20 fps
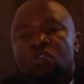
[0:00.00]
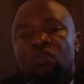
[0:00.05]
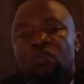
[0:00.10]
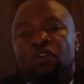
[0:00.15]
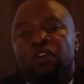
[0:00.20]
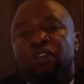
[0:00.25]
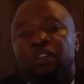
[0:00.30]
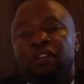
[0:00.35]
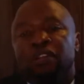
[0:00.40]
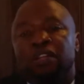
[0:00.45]

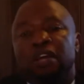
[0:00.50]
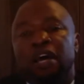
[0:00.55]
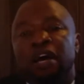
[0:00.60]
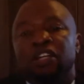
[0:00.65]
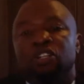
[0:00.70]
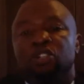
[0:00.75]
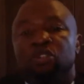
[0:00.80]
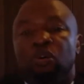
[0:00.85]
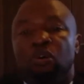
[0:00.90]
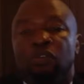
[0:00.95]
within the
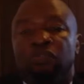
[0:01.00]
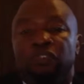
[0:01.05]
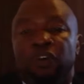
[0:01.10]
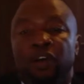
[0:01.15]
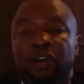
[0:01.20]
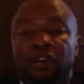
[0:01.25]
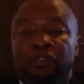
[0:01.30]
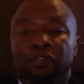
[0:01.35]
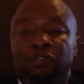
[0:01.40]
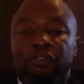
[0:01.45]
Article
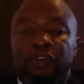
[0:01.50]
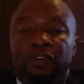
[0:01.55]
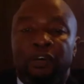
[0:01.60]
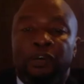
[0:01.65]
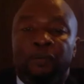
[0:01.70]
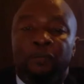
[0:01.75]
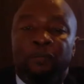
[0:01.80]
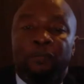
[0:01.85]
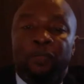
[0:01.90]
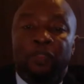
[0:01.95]
5
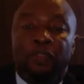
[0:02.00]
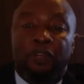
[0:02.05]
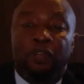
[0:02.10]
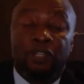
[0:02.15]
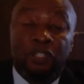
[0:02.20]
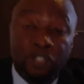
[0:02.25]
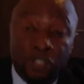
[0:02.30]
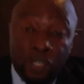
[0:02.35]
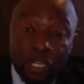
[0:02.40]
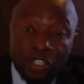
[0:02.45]

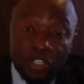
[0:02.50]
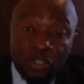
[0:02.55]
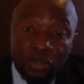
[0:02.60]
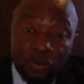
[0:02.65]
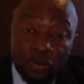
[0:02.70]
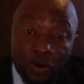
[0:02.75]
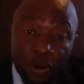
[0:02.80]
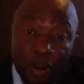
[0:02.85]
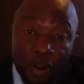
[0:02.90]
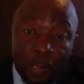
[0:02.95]

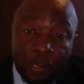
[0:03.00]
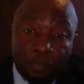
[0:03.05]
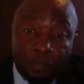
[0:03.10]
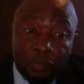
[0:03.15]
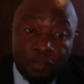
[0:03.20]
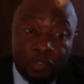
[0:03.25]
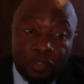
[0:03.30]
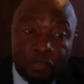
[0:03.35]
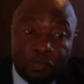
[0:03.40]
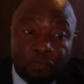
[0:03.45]
international
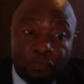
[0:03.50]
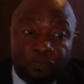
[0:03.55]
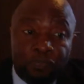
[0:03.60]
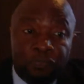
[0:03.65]
crimes.